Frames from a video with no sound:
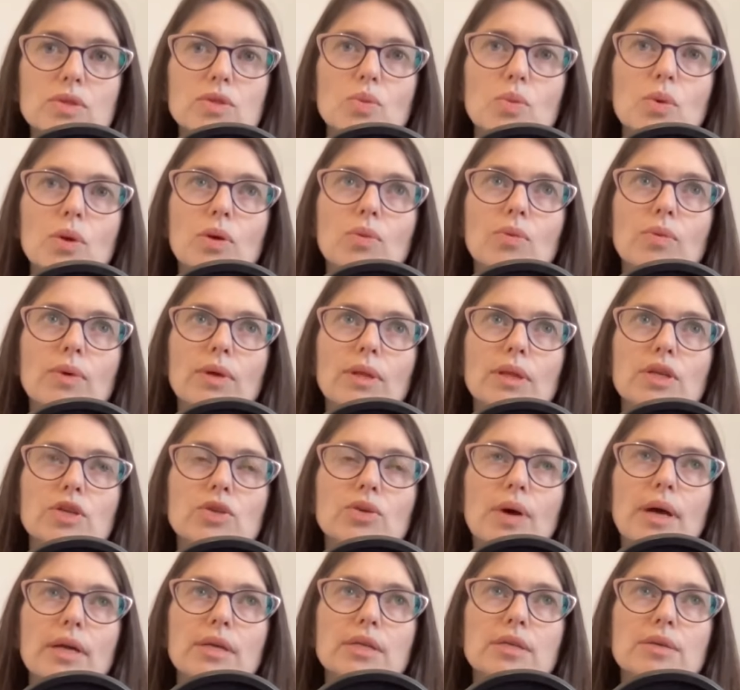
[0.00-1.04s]
we were really
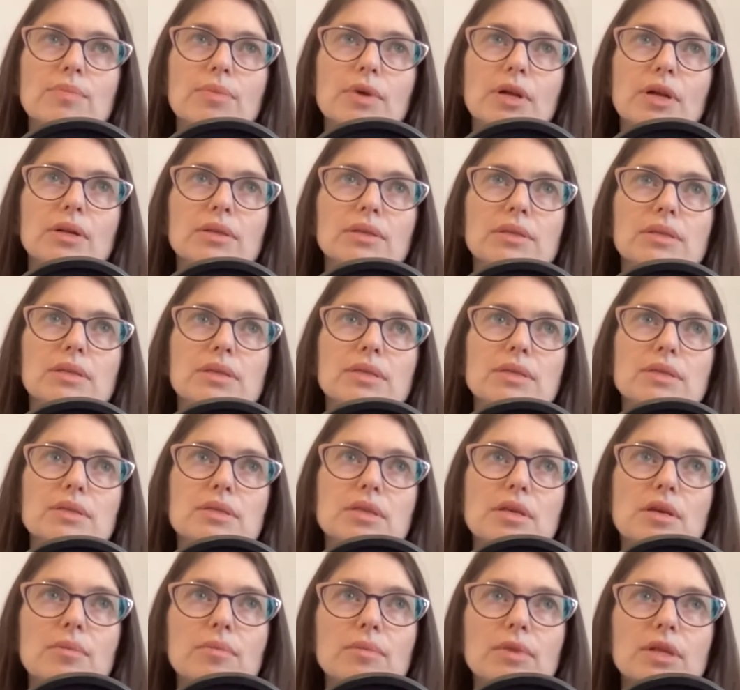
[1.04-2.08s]
trying to build this
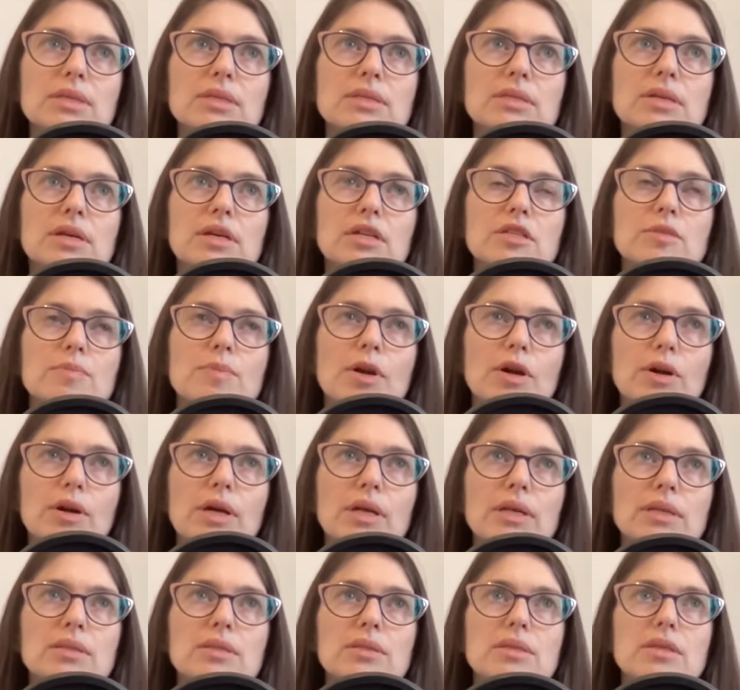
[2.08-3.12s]
seamless
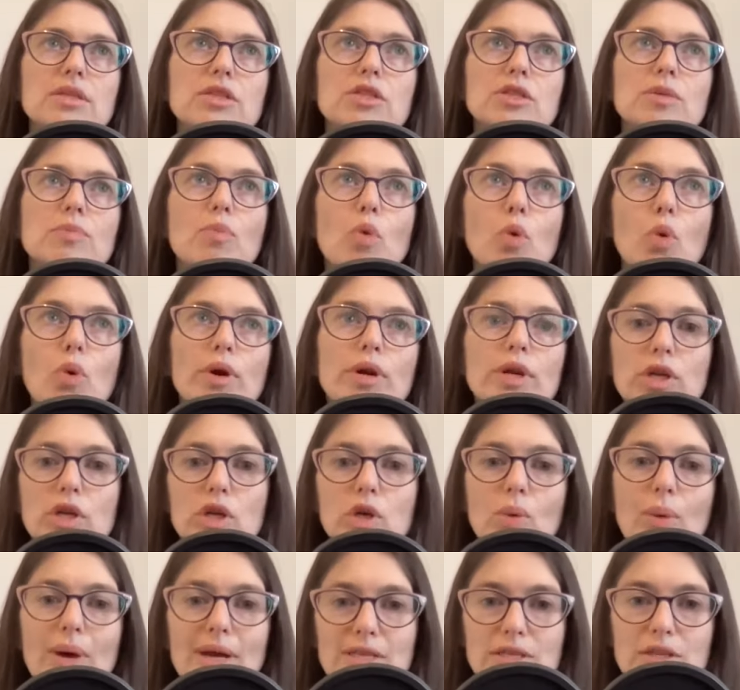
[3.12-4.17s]
experience that supported
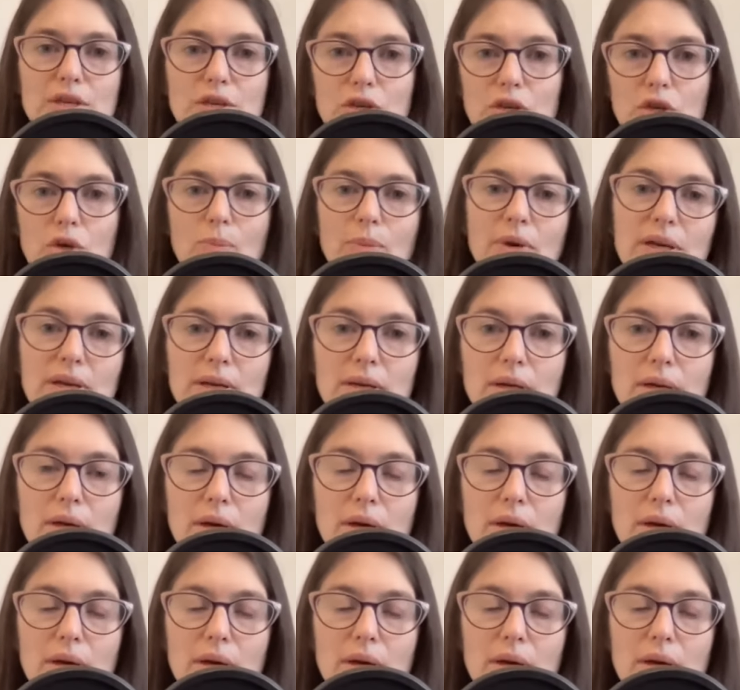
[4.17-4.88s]
you as a human